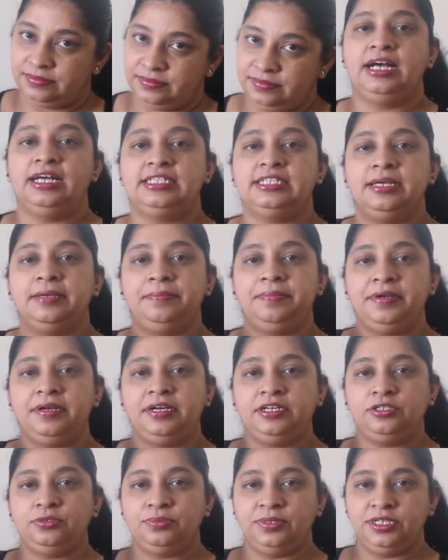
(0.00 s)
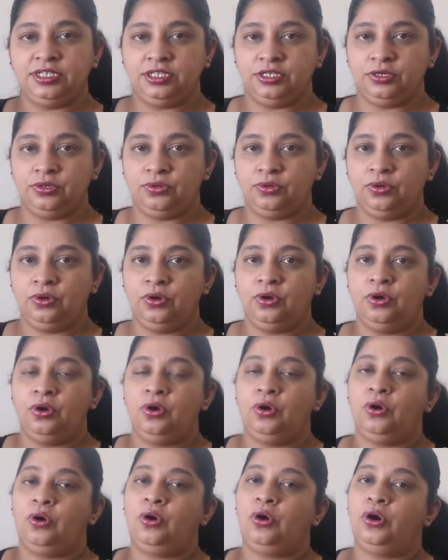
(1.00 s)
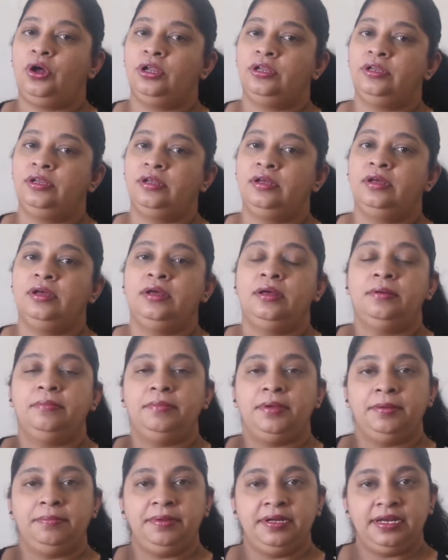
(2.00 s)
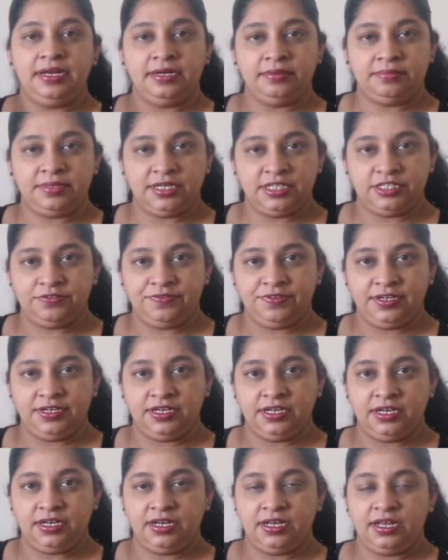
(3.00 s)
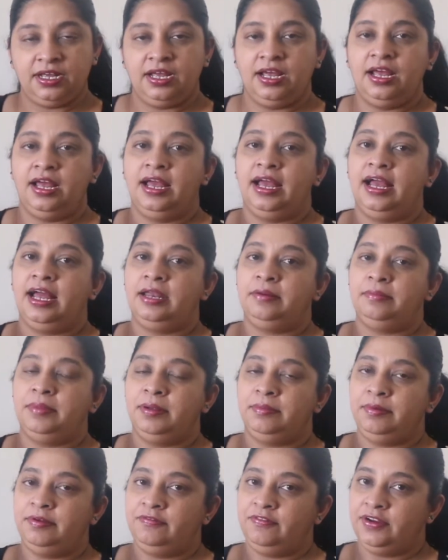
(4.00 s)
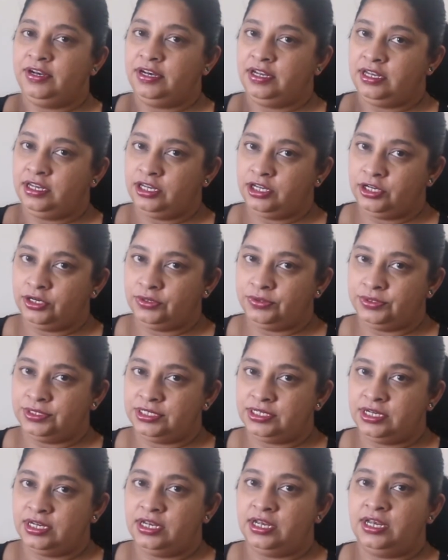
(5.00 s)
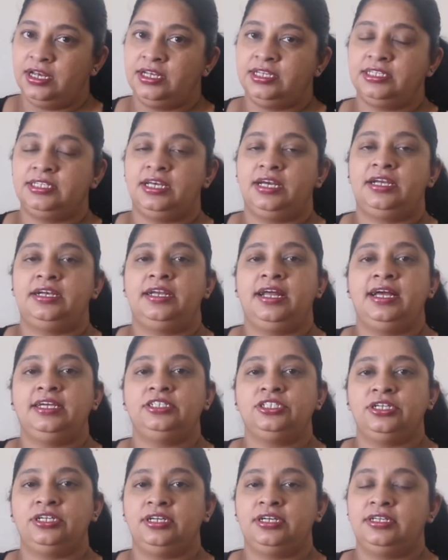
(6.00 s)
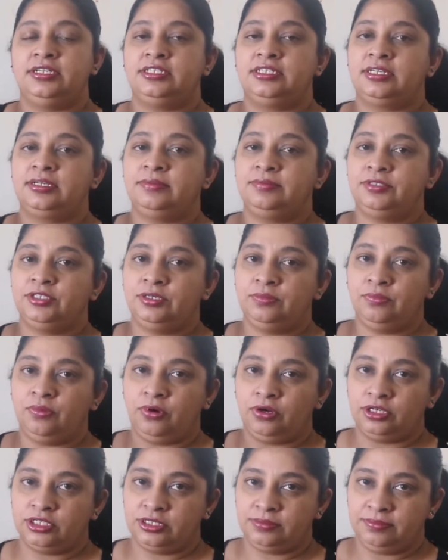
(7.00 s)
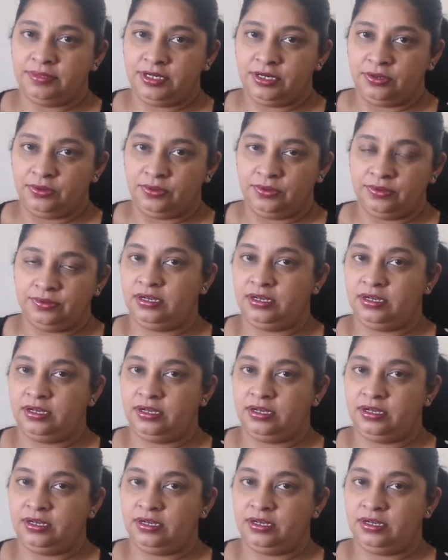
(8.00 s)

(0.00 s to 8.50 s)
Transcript: A separate video on baby-led breastfeeding and baby feeding cues is attached in a description box below.